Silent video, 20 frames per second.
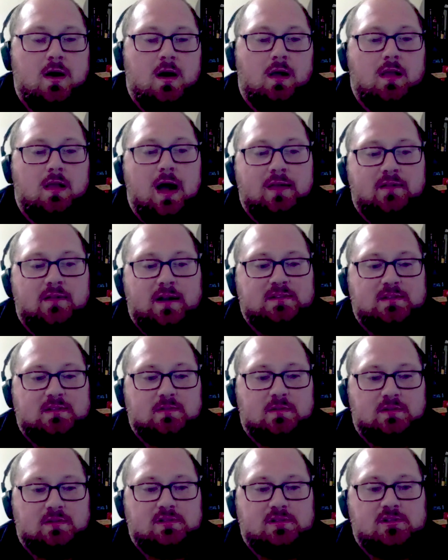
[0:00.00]
A lot of it has to
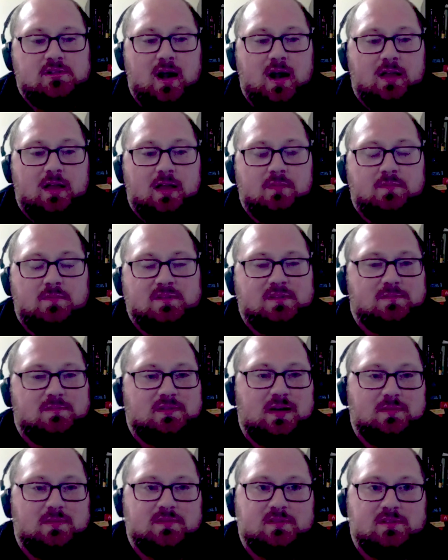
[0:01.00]
do with strength, but
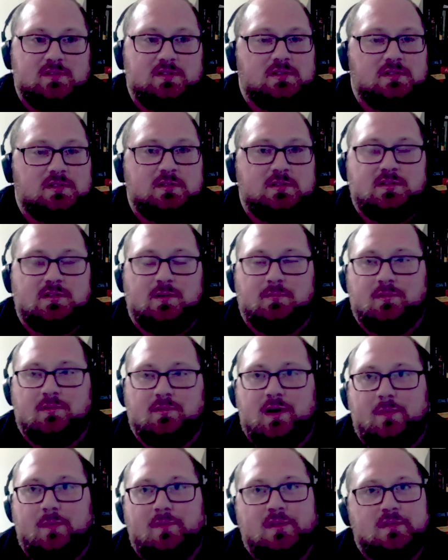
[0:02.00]
sometimes it's just some
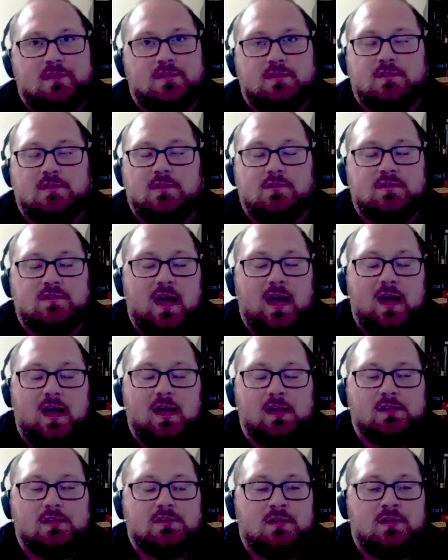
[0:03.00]
companies just use
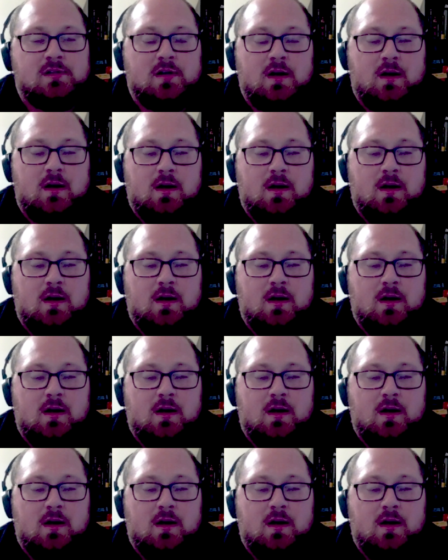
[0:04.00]
age.